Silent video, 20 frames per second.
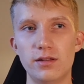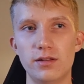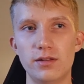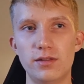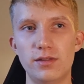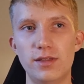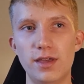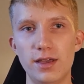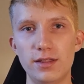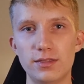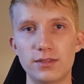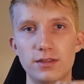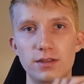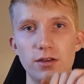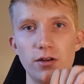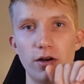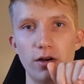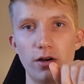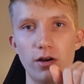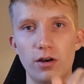that
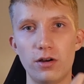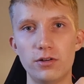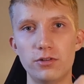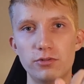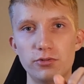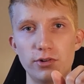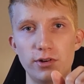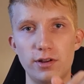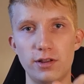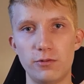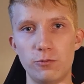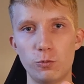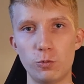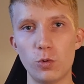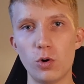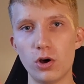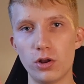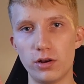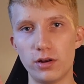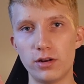
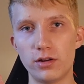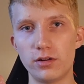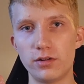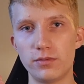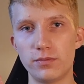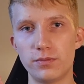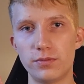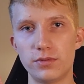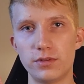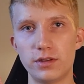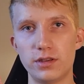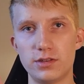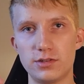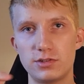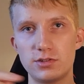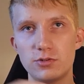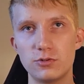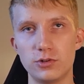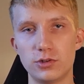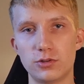101 is
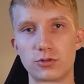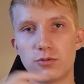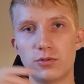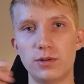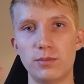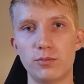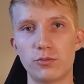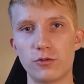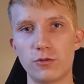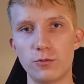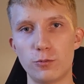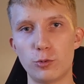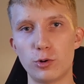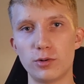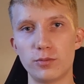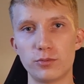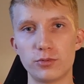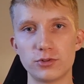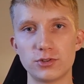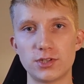going to improve
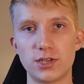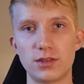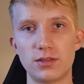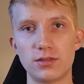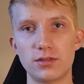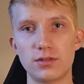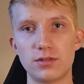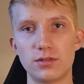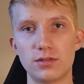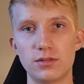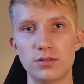1%.